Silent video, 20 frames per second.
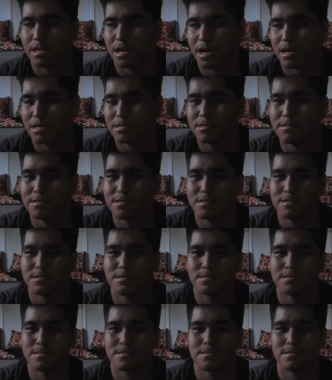other
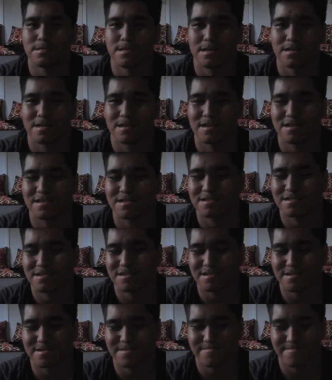news that I
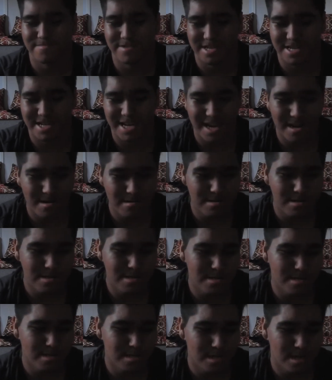can't
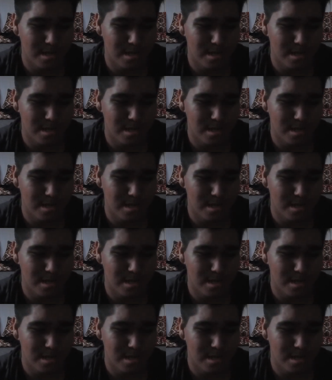pronounce.